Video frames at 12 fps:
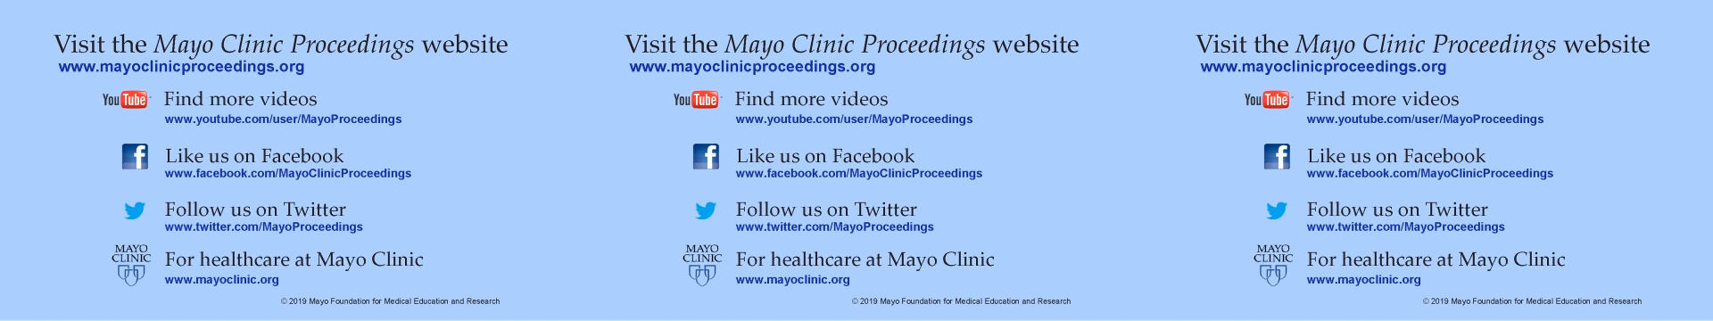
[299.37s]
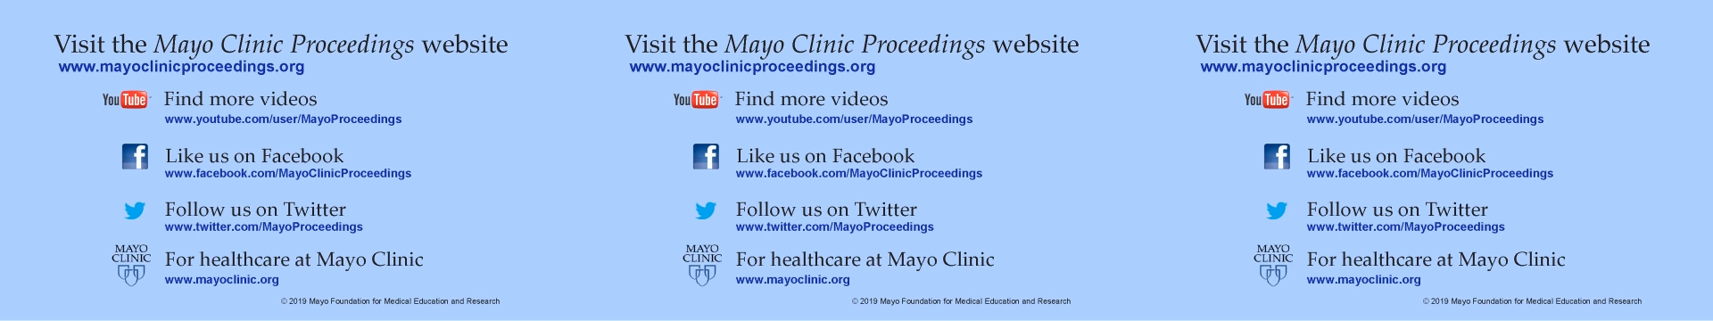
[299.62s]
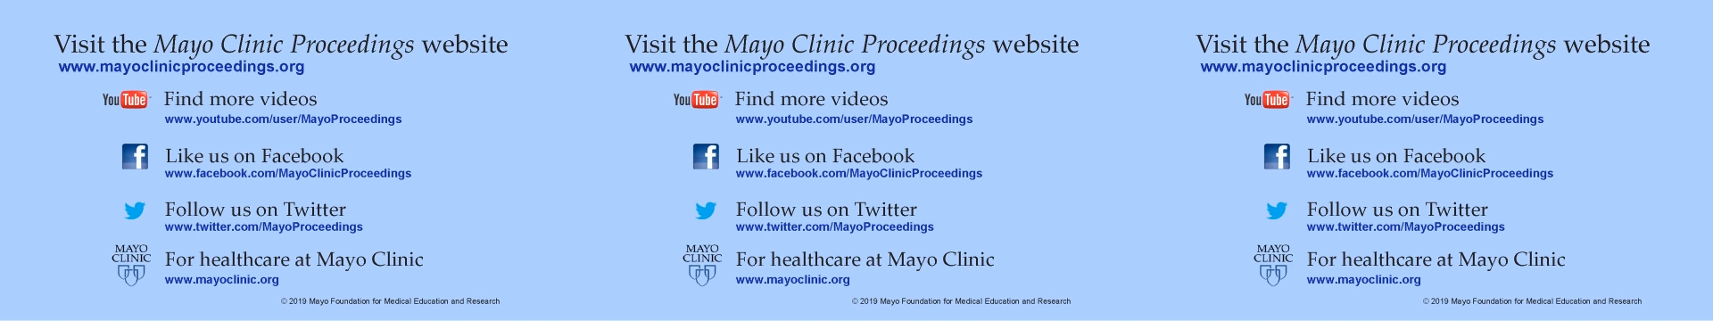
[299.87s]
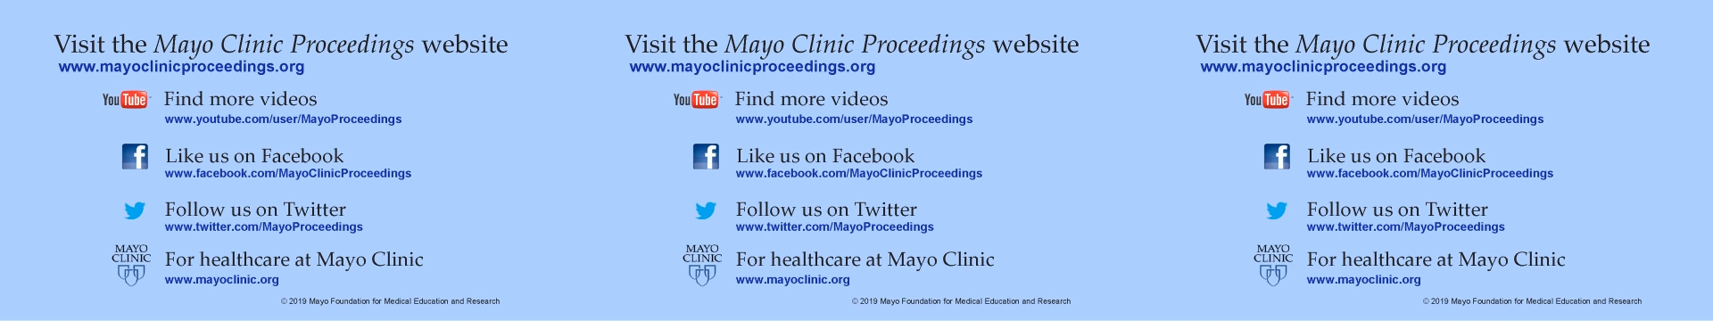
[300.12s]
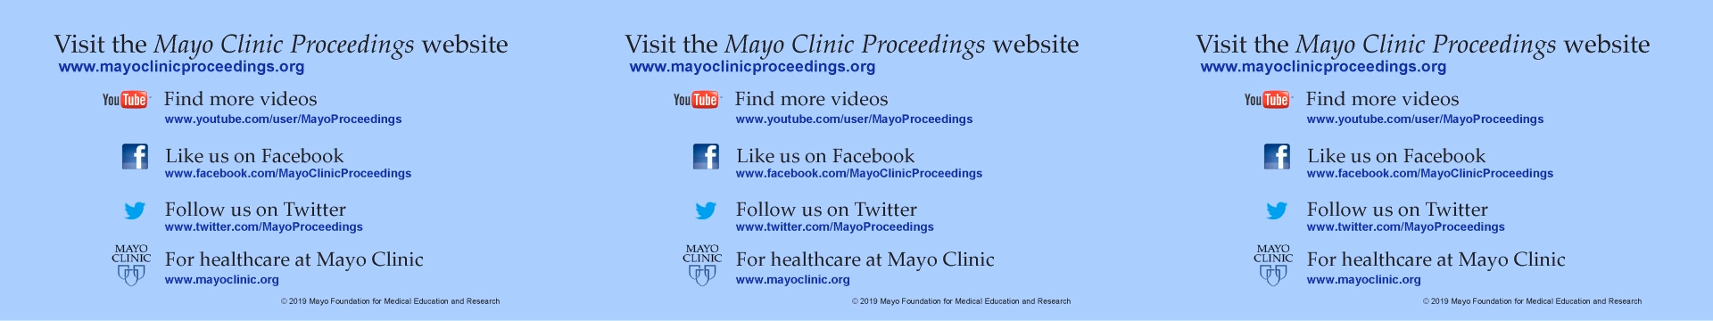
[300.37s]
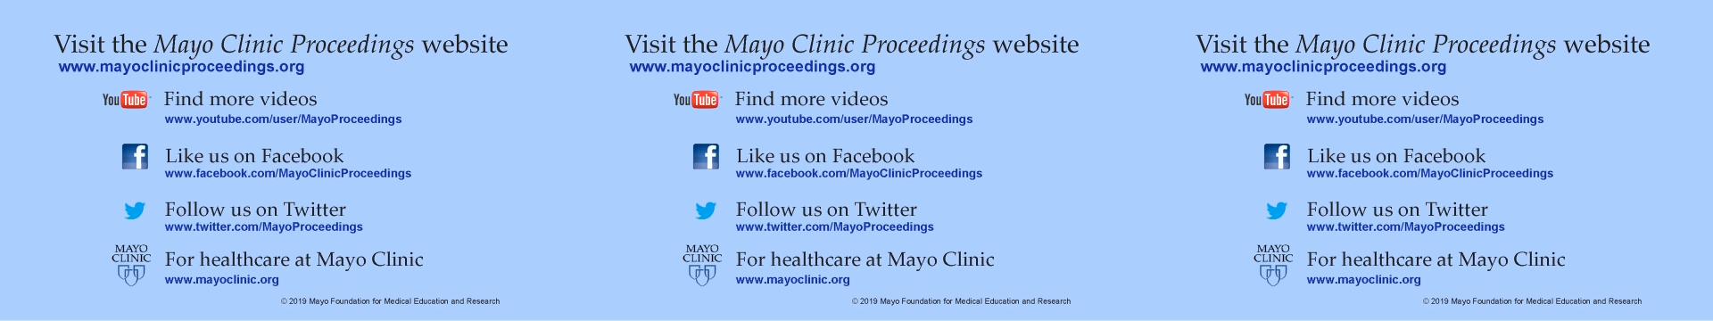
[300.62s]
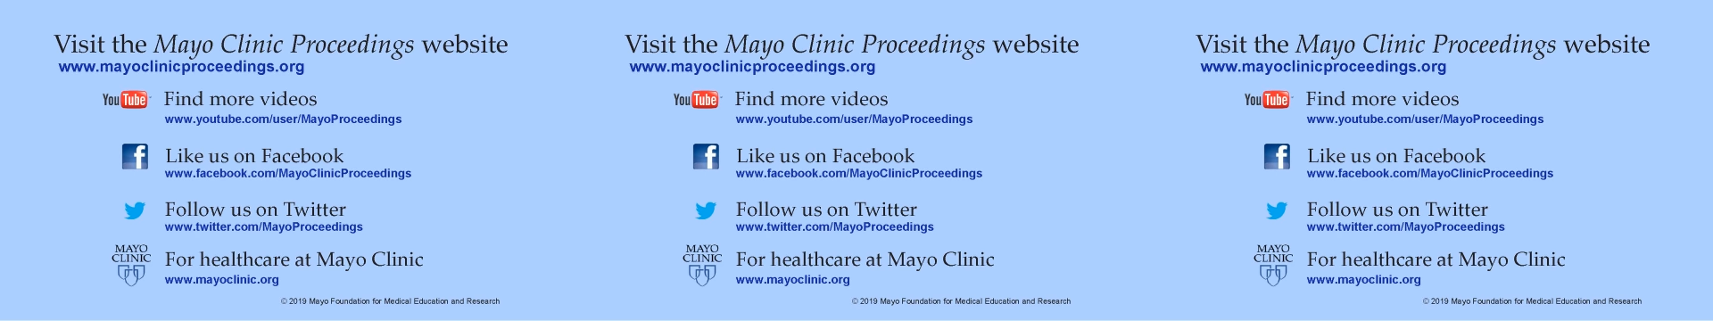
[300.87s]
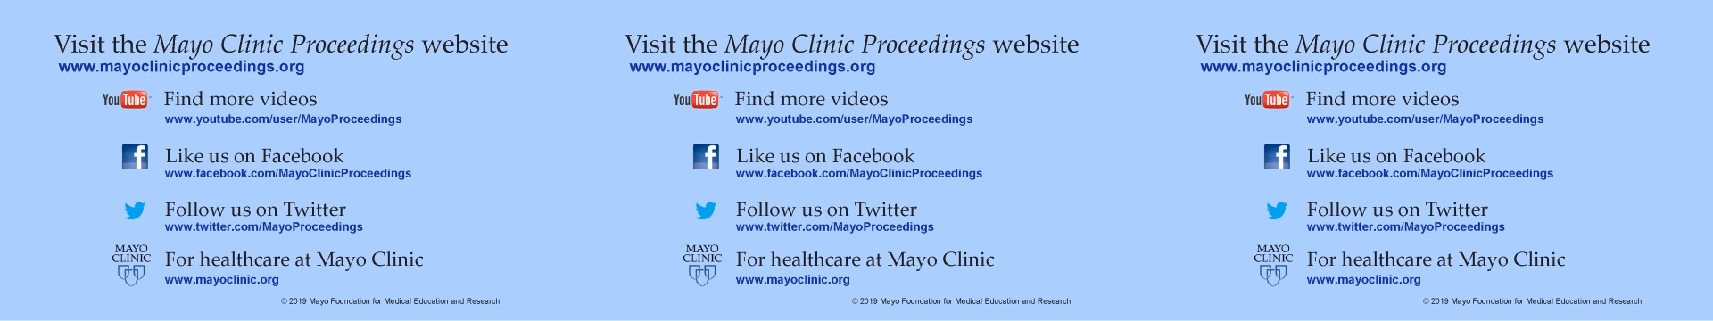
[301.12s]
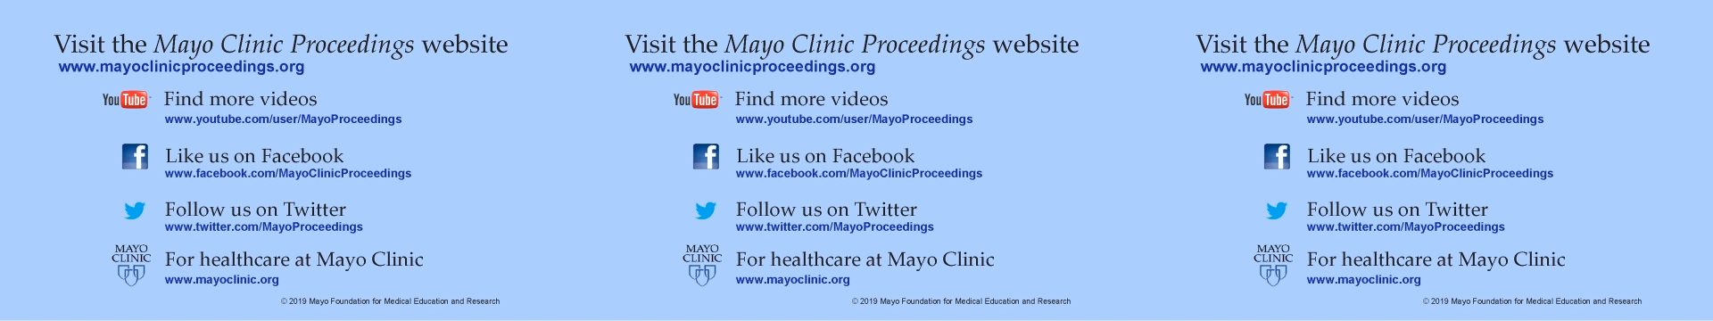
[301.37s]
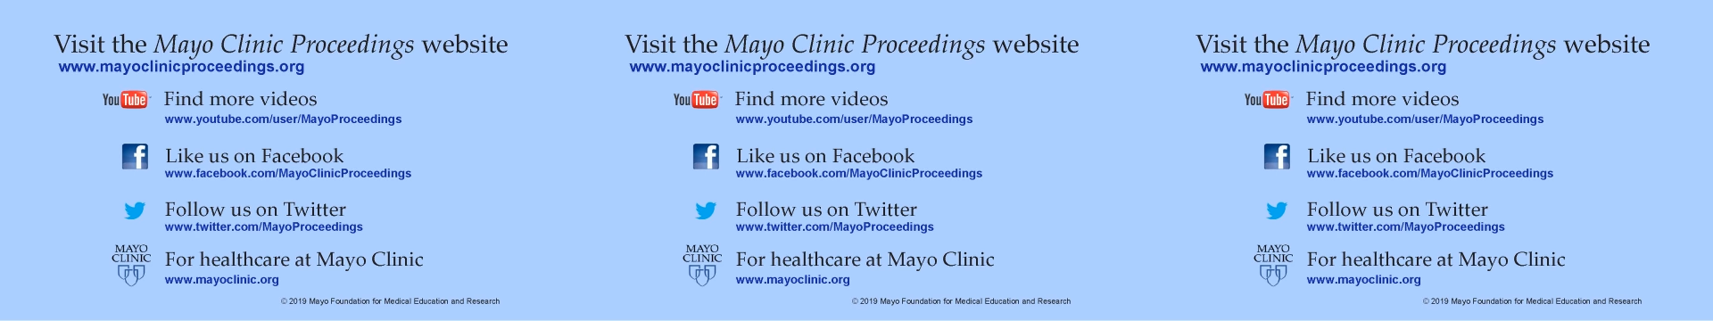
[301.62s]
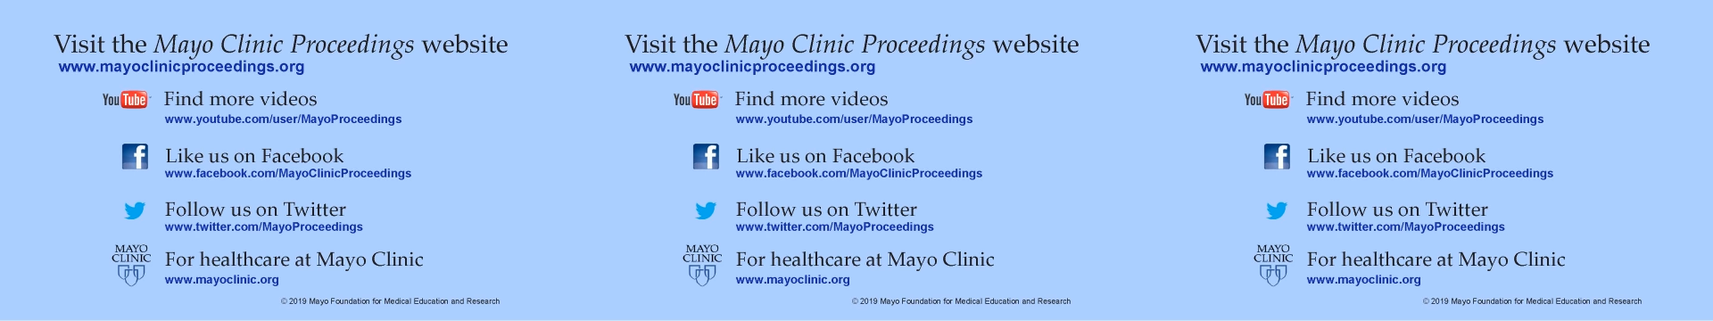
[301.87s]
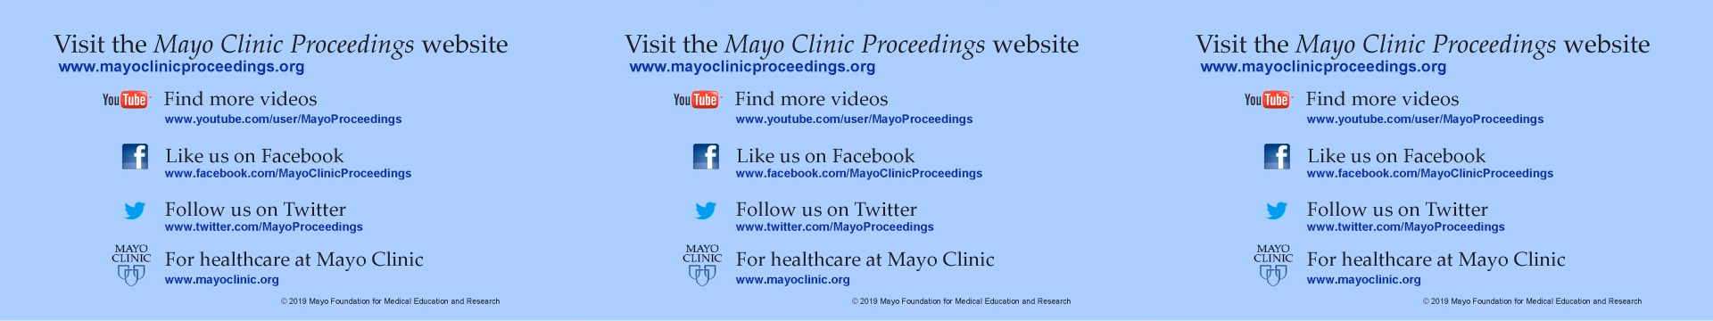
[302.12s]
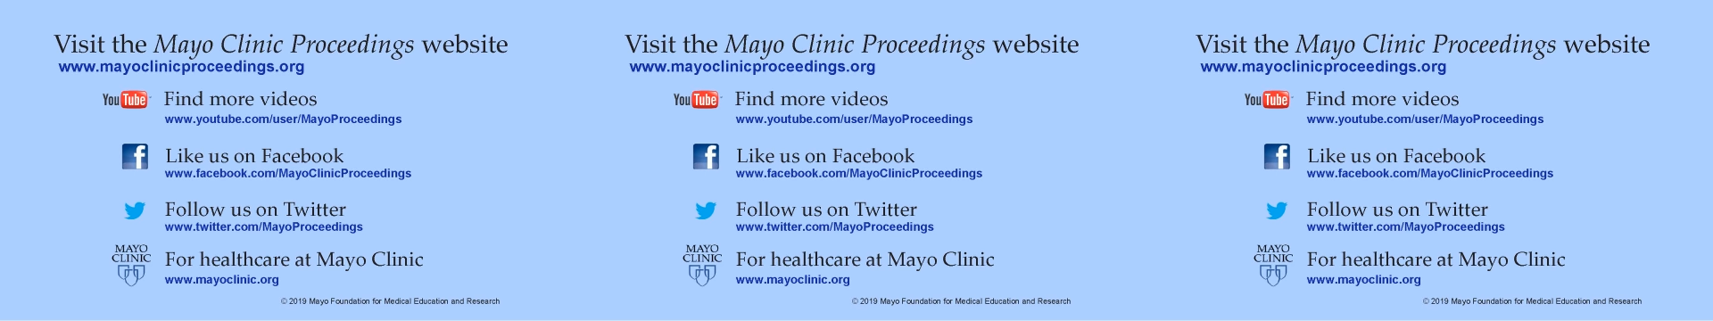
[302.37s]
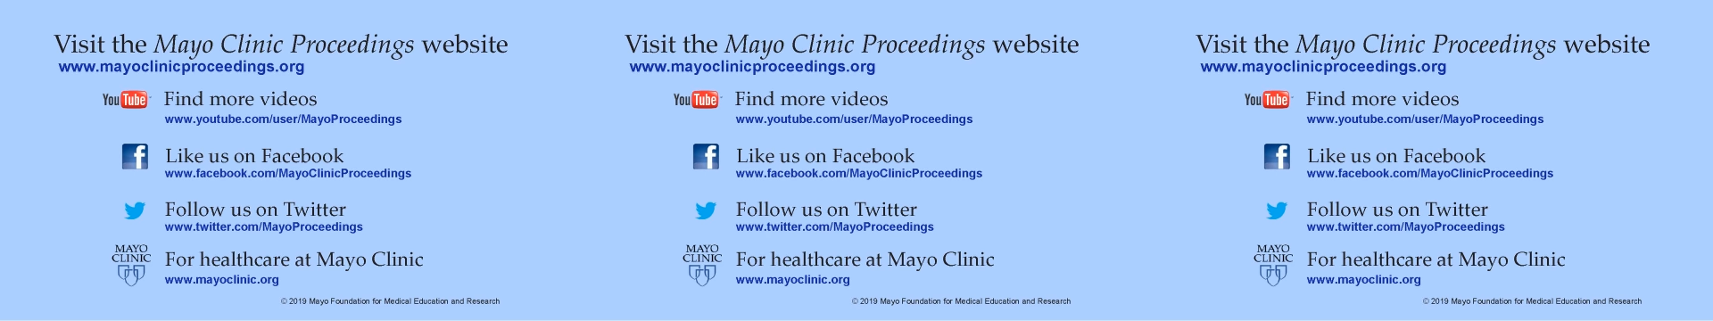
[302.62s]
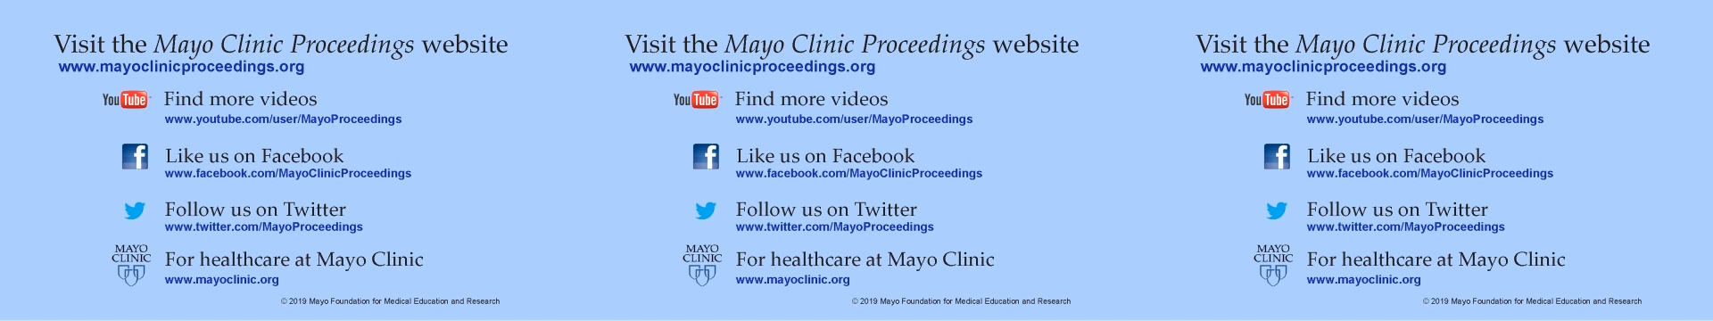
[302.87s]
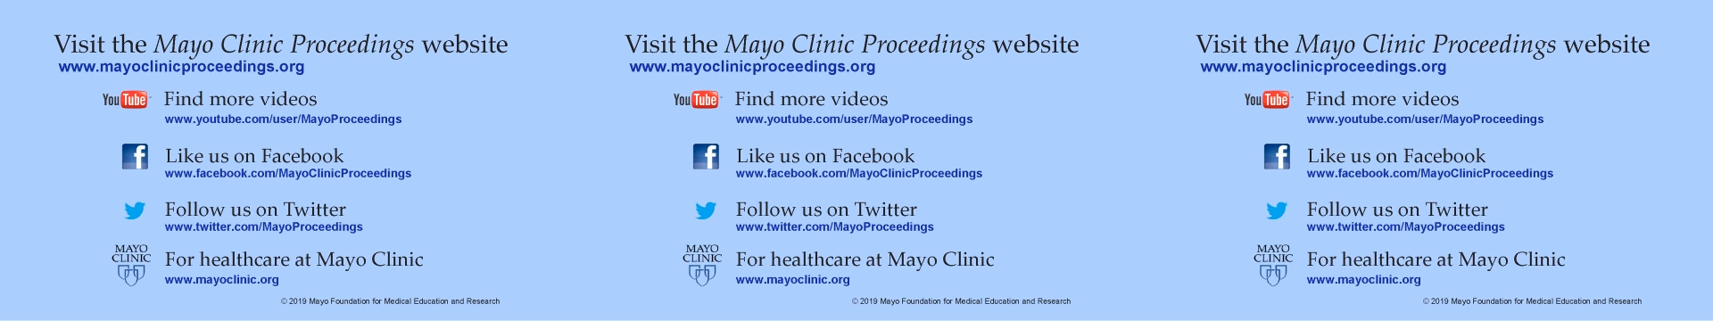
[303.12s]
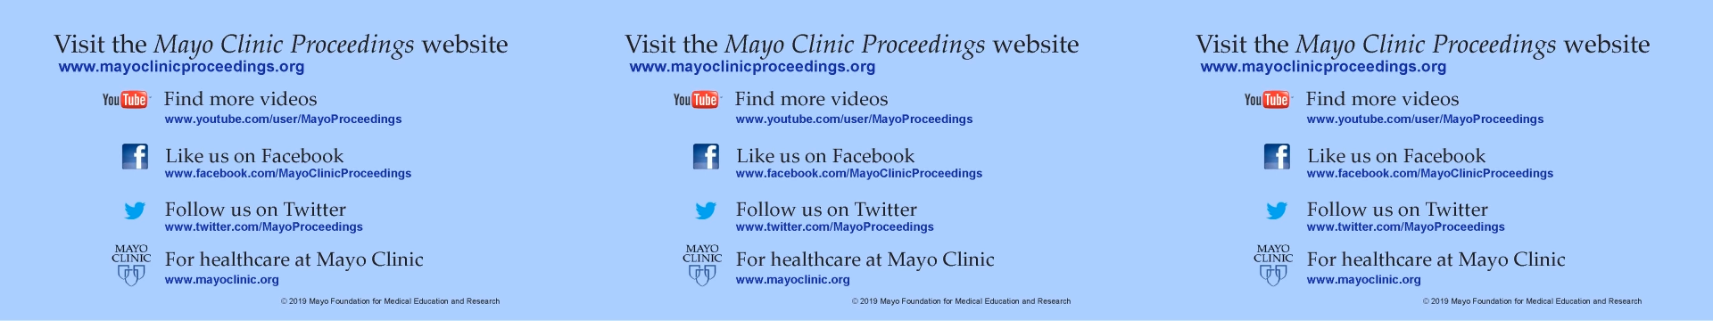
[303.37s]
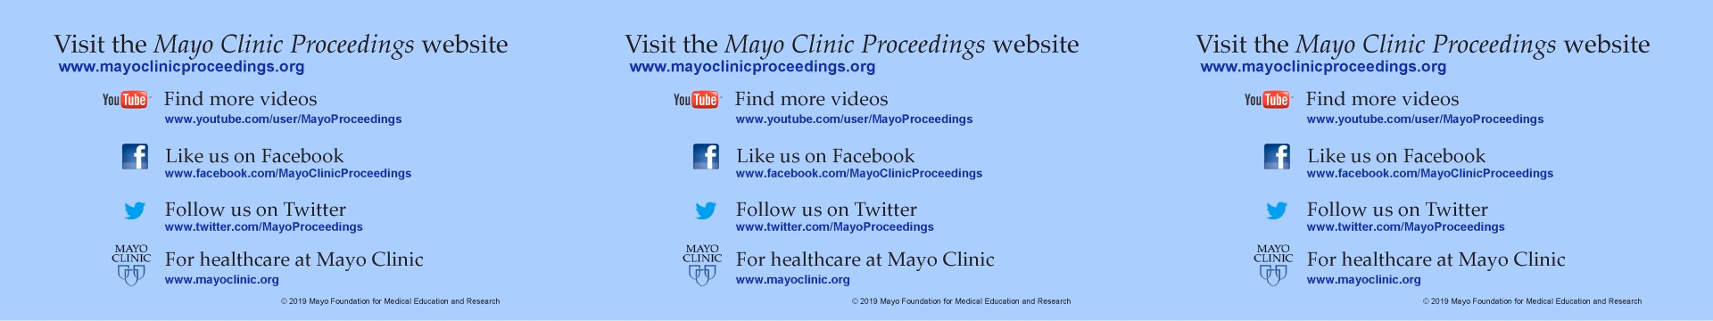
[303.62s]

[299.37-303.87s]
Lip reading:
[unreadable: no face in view]